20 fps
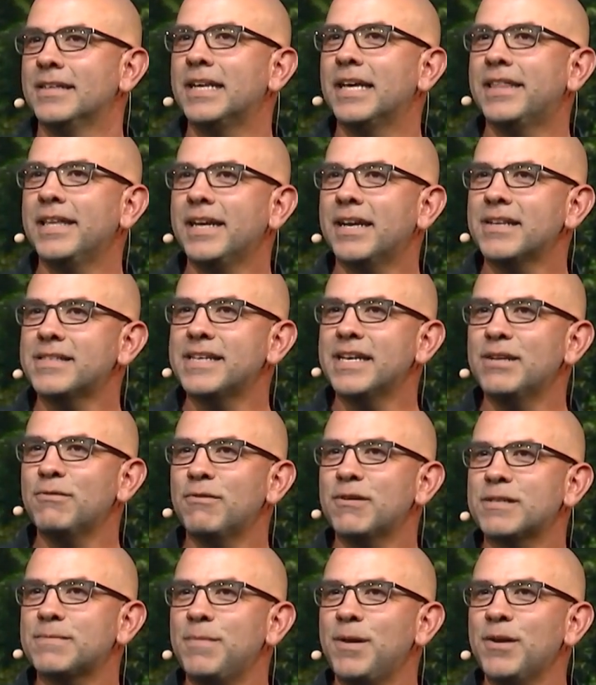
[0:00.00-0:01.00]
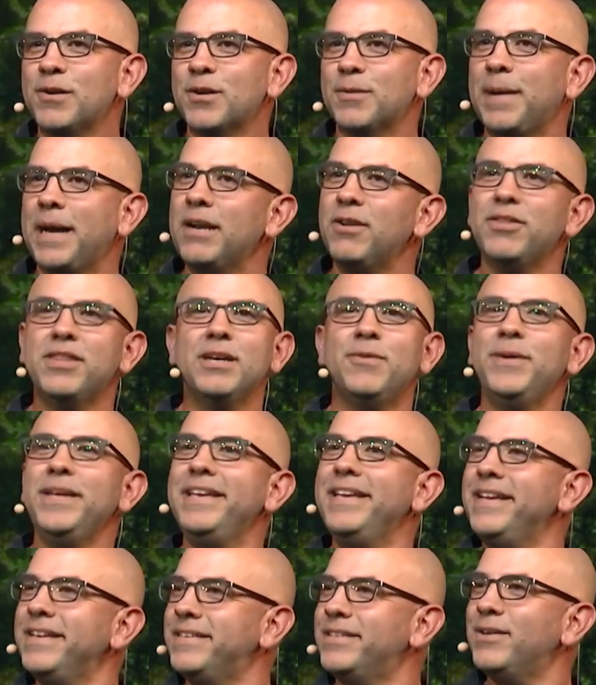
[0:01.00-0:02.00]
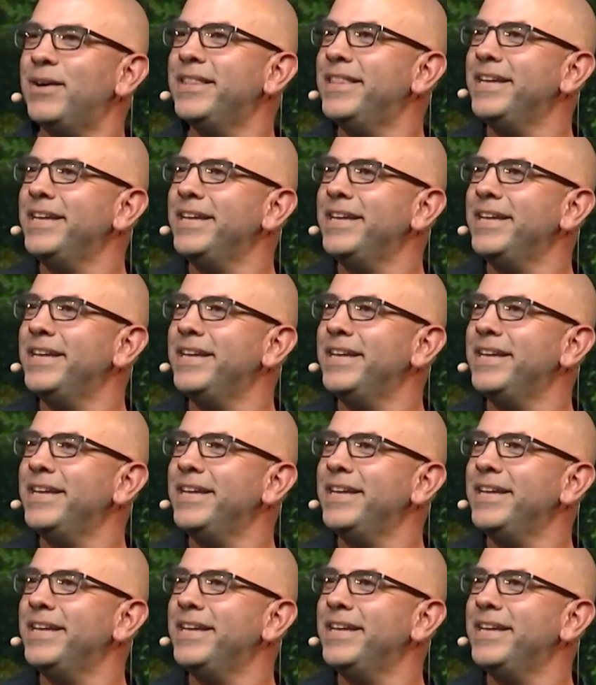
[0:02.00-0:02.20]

And I think I said to our small group, I don't think we need to.